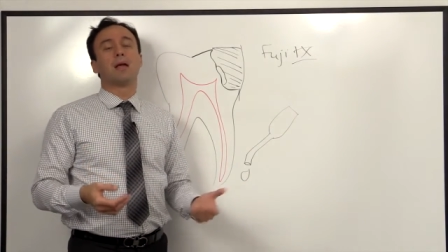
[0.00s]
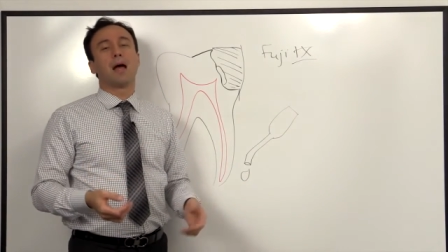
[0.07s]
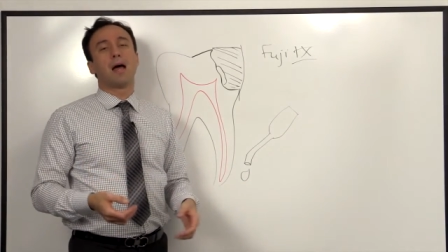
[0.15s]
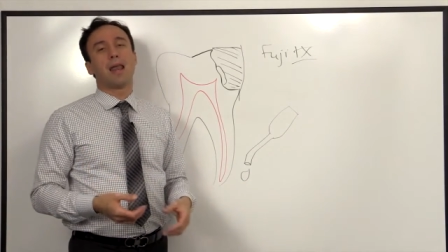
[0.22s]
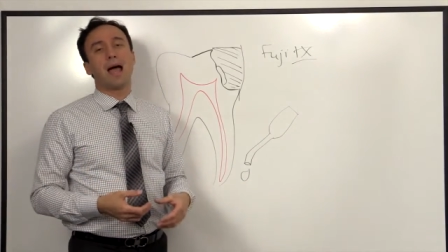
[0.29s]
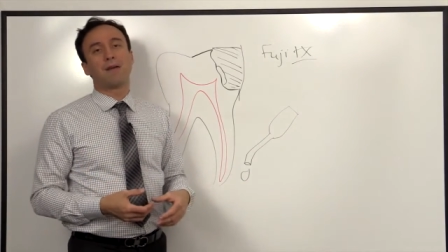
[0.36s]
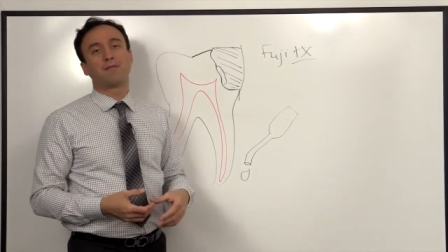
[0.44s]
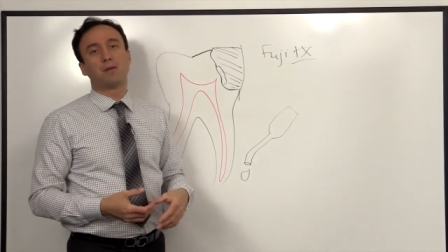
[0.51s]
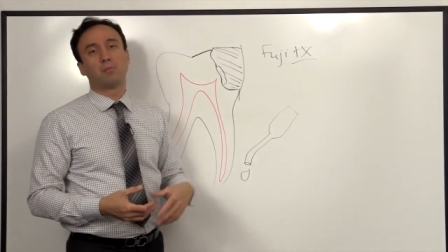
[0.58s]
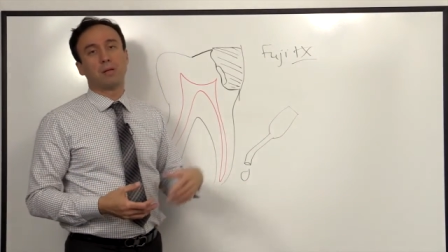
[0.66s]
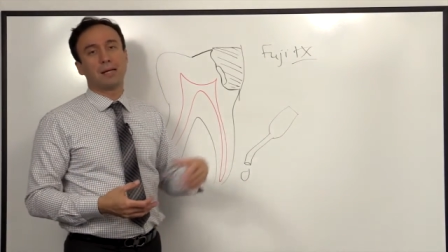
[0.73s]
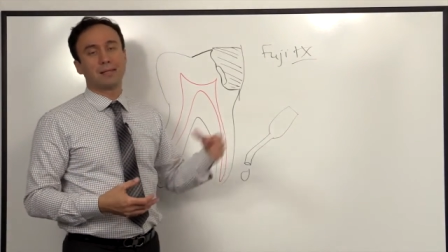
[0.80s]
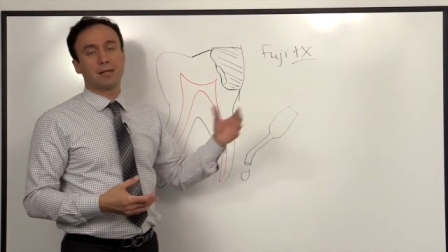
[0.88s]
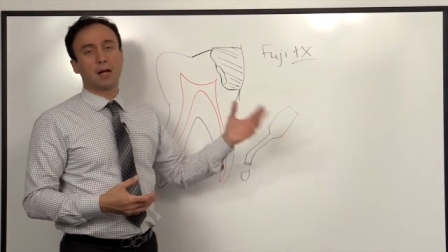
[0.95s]
and have them
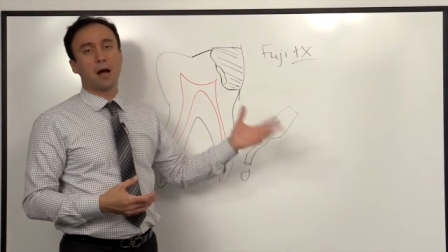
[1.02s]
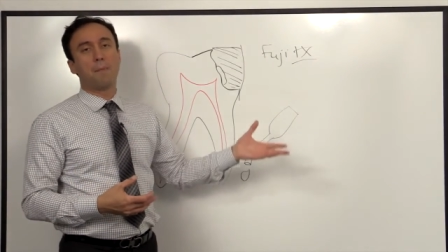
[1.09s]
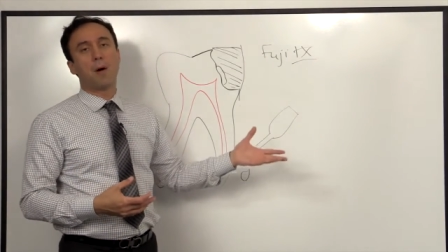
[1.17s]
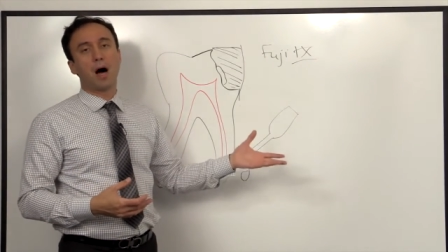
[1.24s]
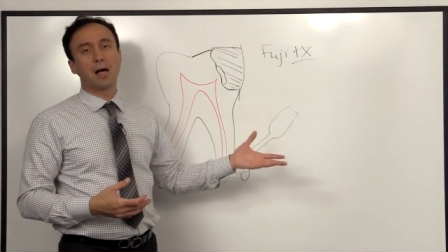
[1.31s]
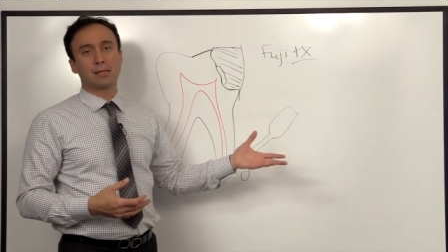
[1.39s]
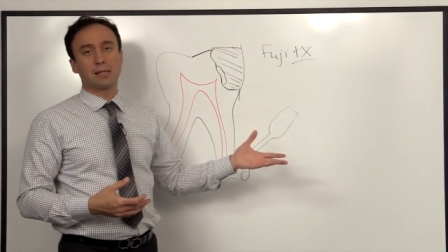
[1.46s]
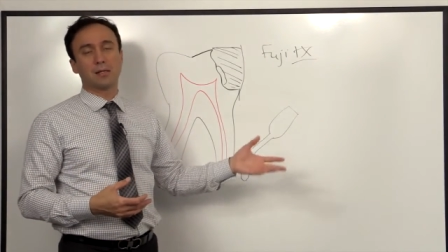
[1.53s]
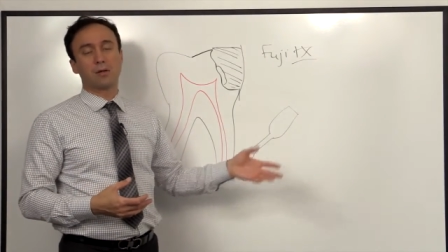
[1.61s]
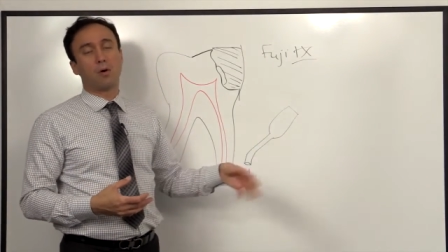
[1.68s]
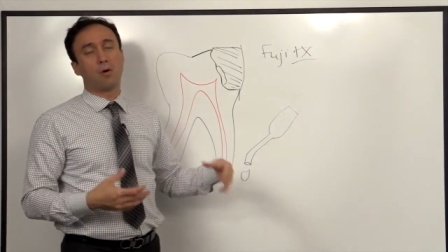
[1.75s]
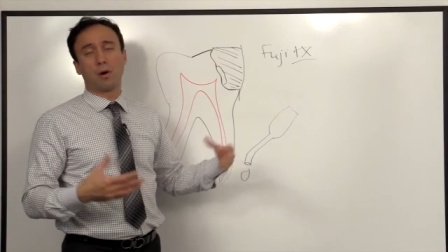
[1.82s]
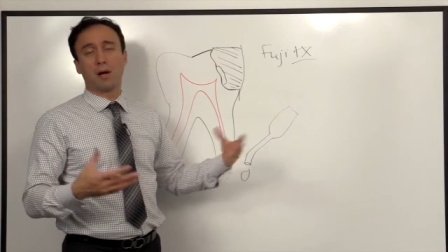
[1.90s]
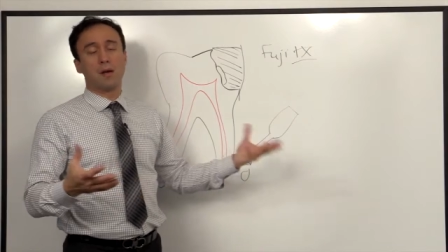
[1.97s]
place a composite
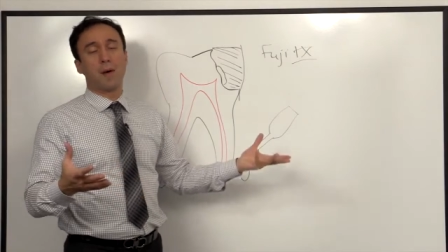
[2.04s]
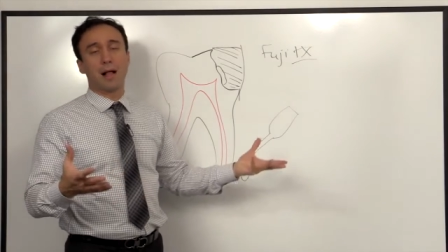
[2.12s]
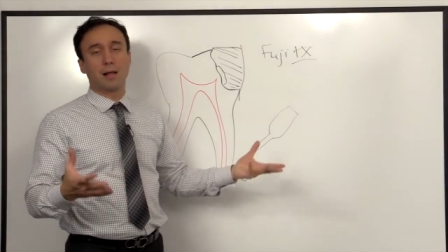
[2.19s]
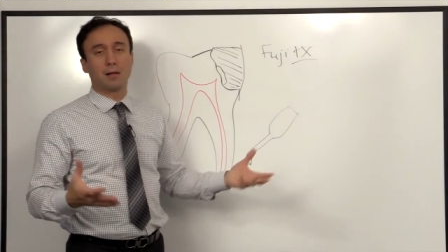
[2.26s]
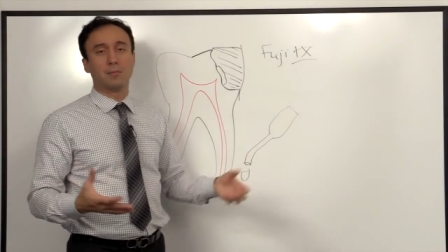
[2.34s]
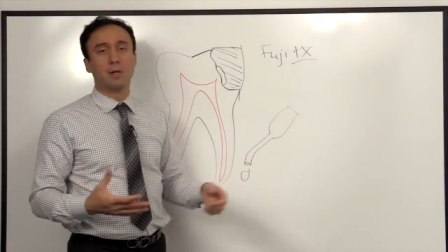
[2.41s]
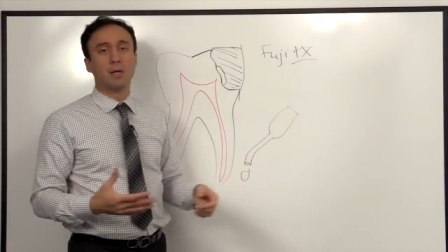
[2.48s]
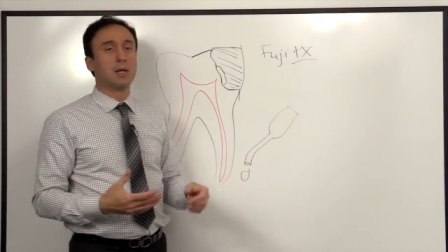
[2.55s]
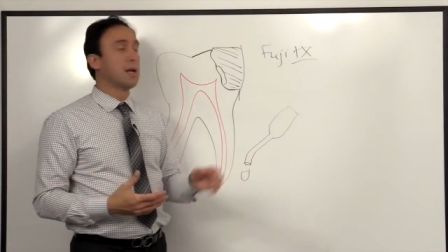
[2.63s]
or an amalgam